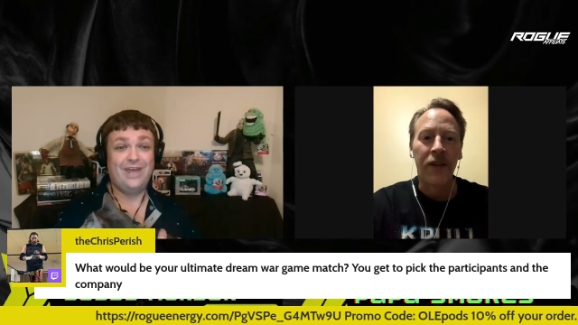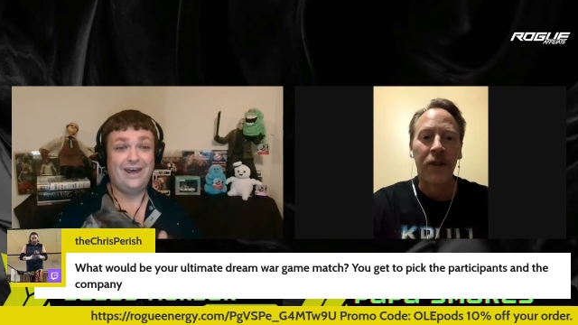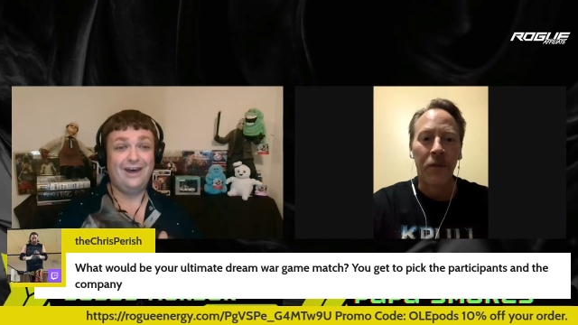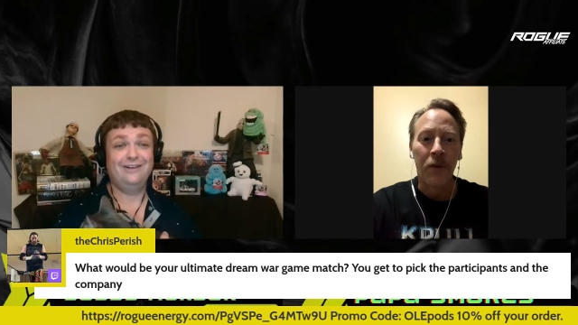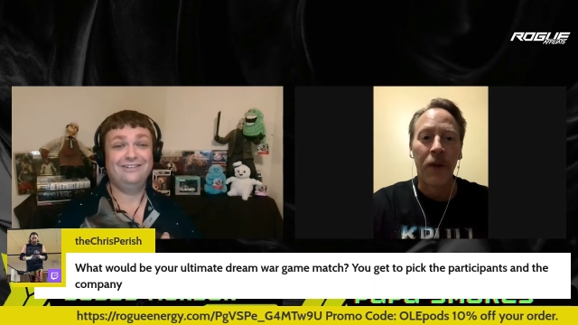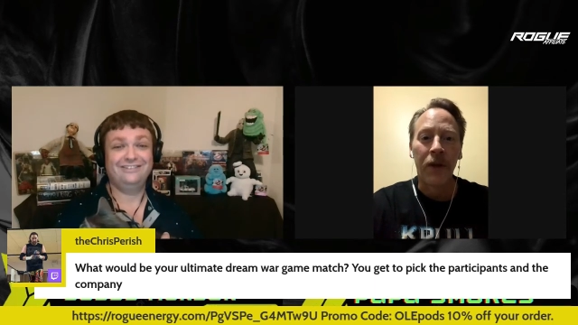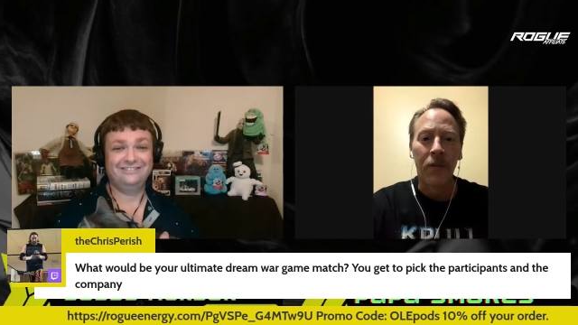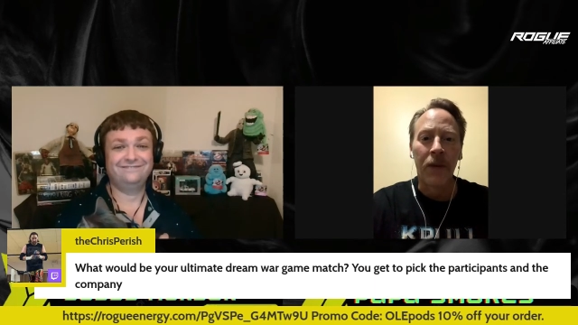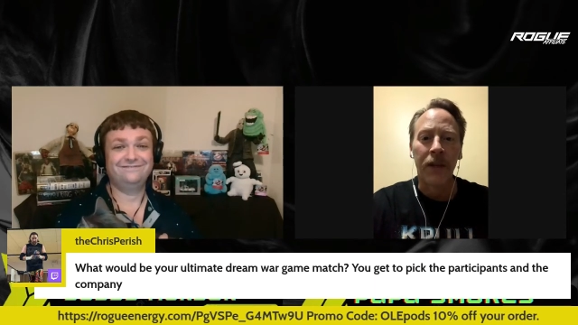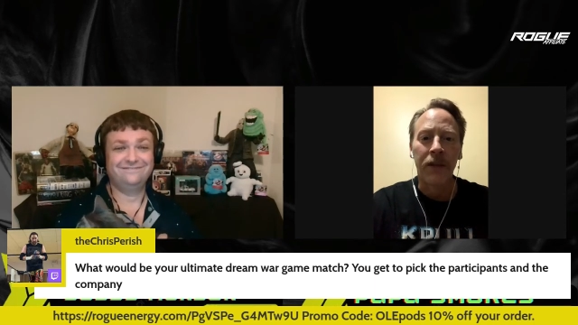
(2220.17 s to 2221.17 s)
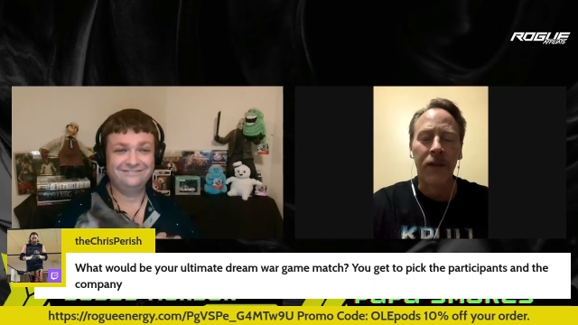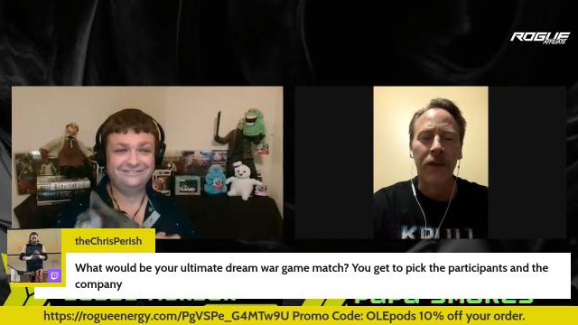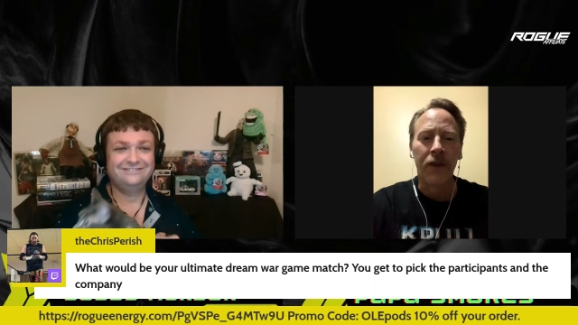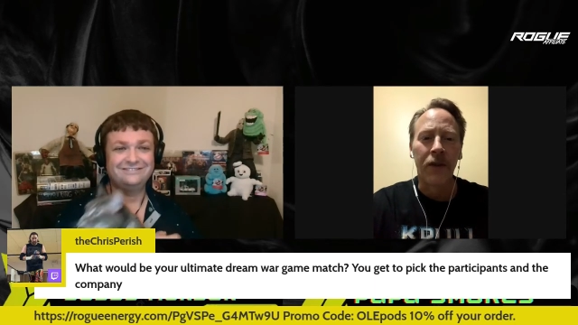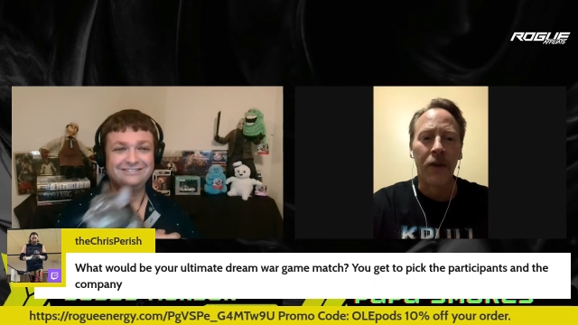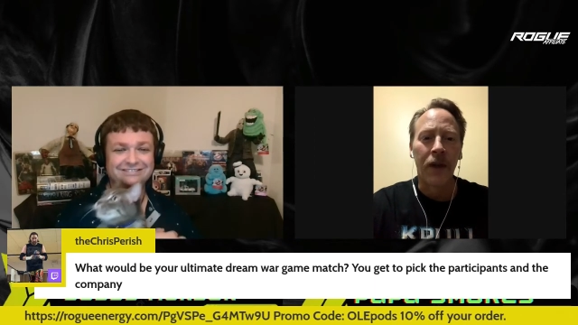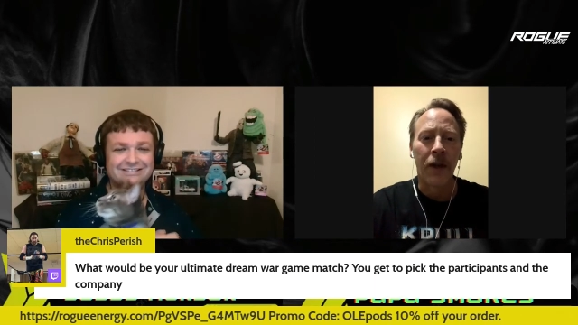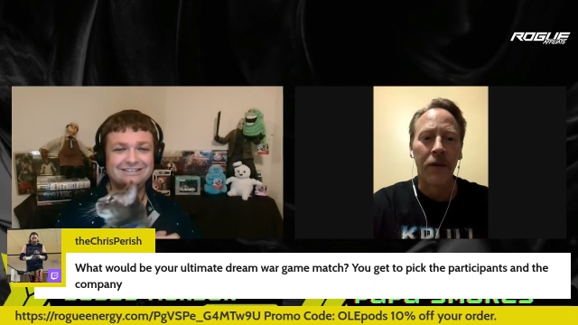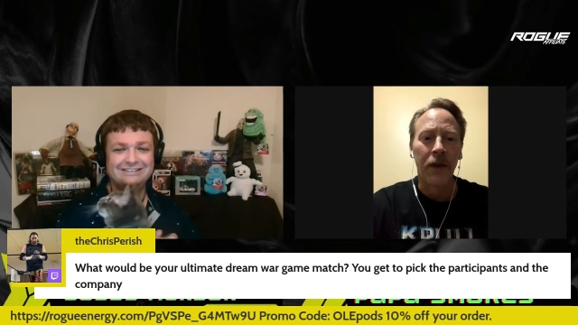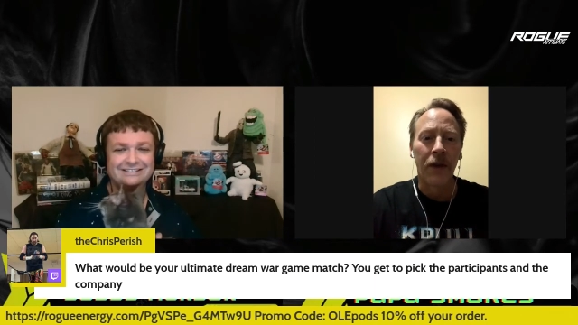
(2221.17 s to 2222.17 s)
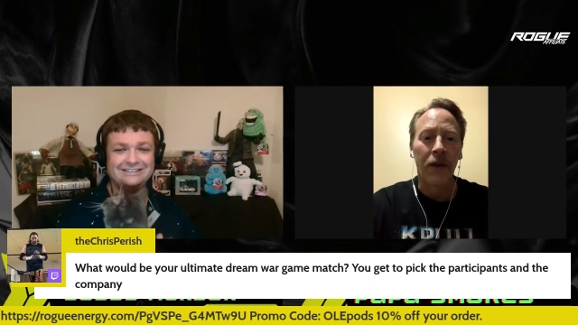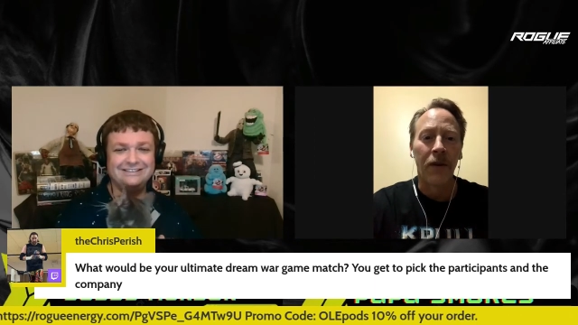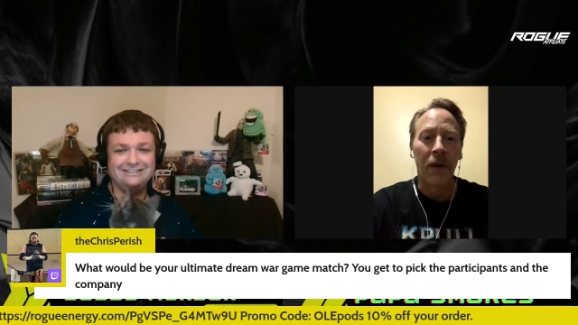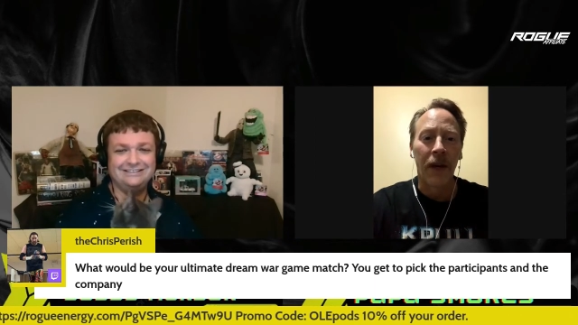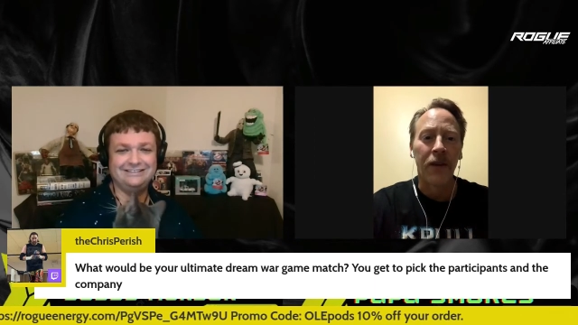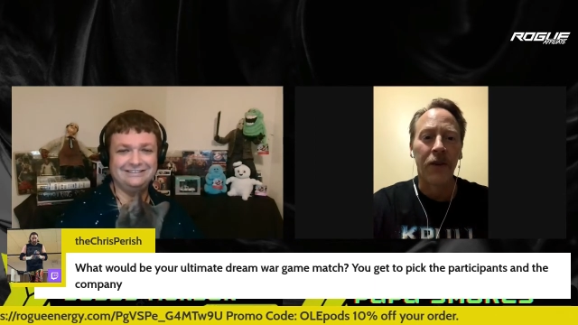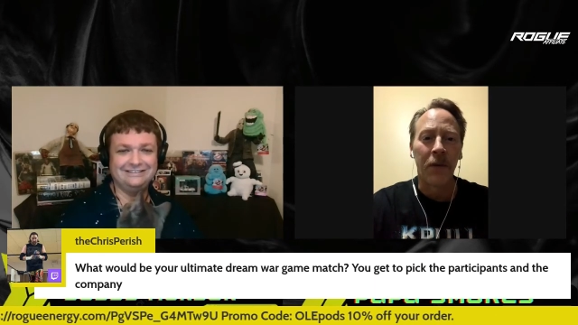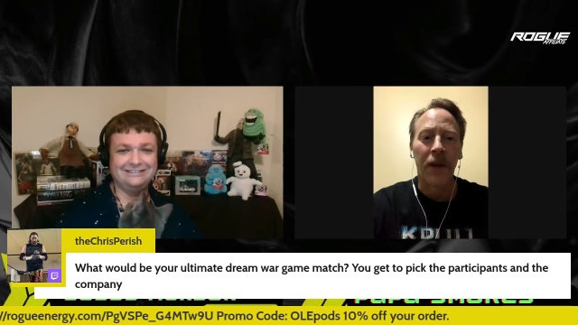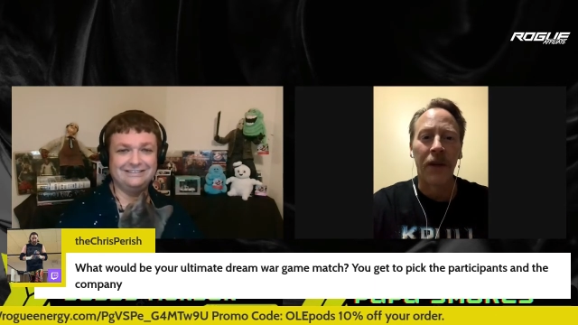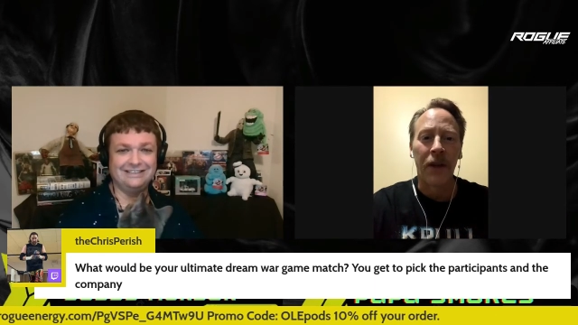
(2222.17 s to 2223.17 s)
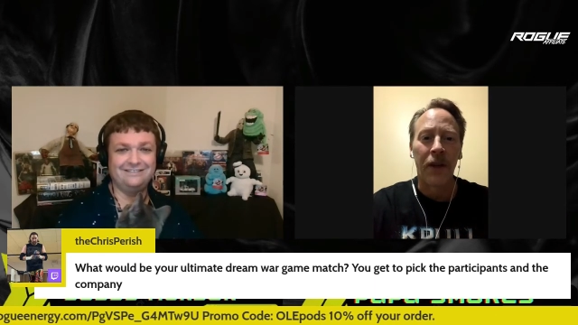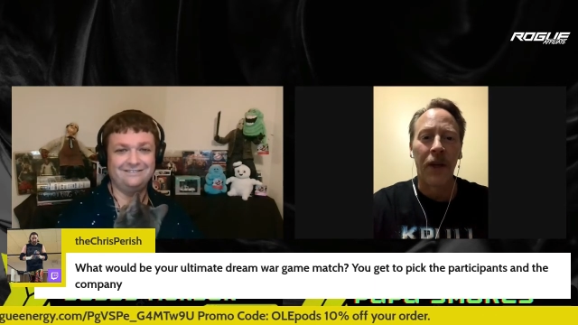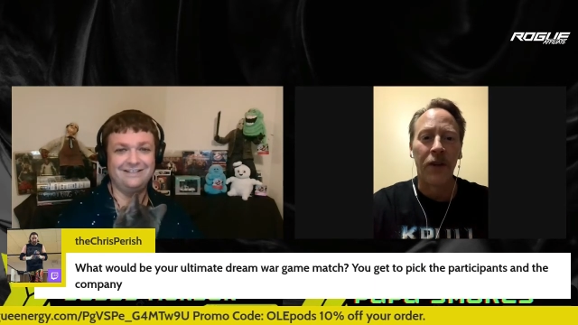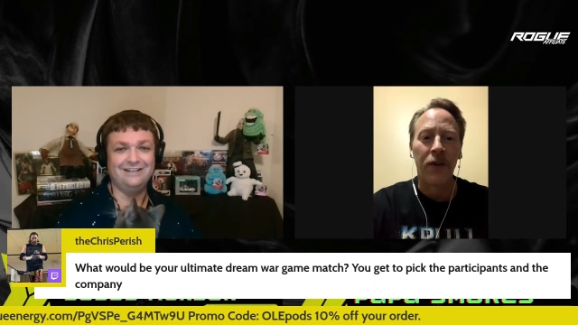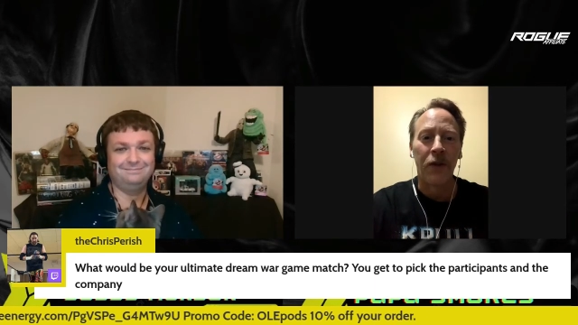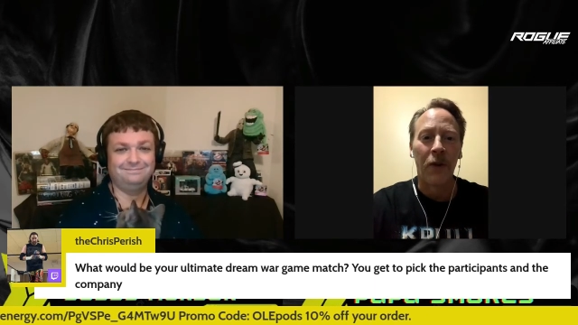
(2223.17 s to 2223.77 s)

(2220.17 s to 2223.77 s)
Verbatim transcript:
Speaker 1: some real mustard to it. That was a good match, man, and and two